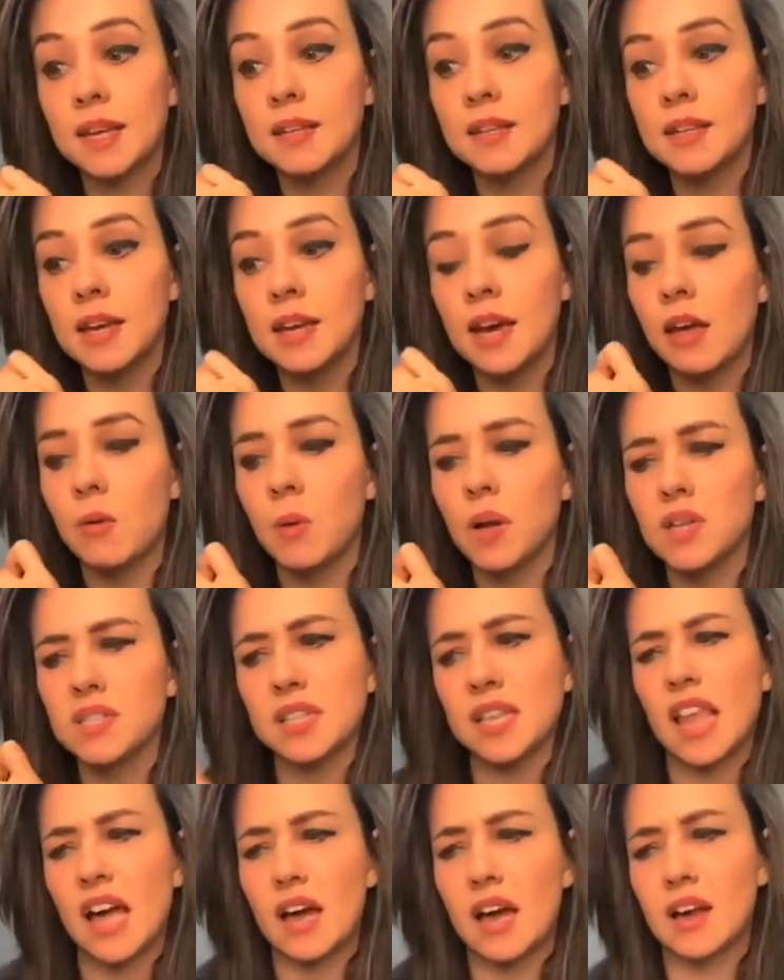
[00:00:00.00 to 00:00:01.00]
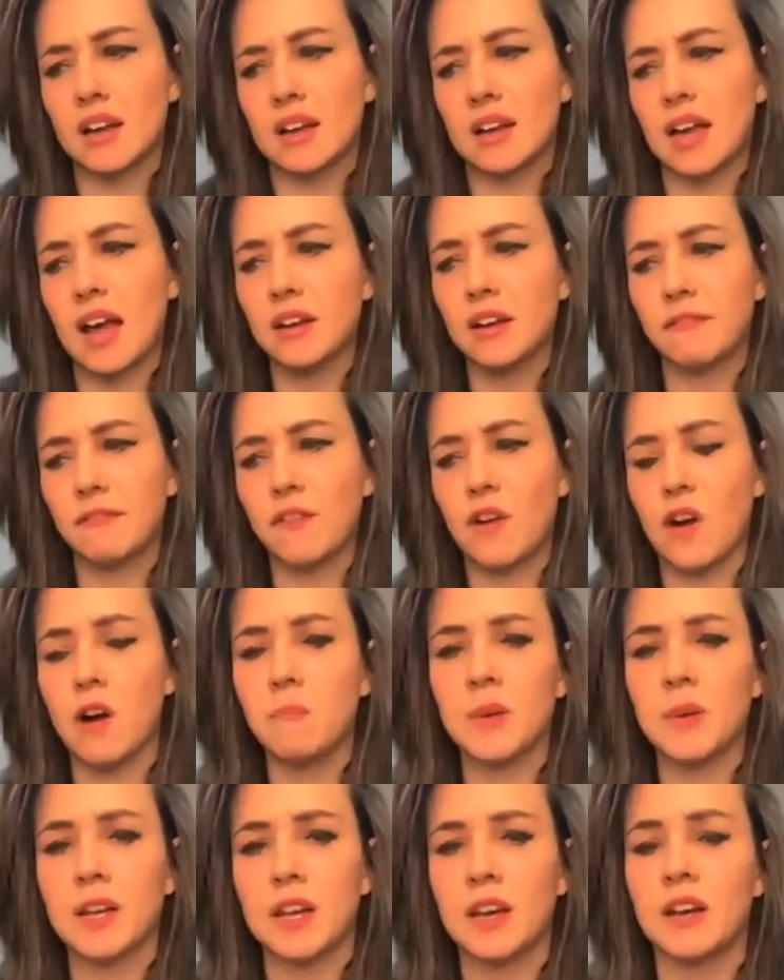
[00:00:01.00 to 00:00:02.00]
yeah, it was kind of
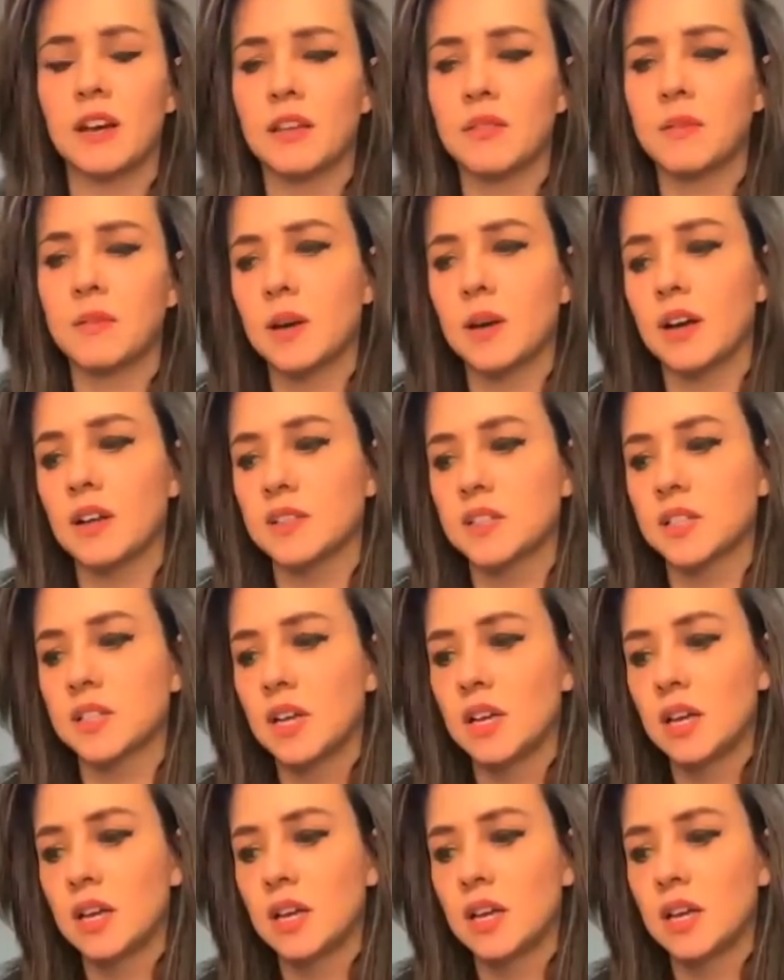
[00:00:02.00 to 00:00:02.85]
complicated because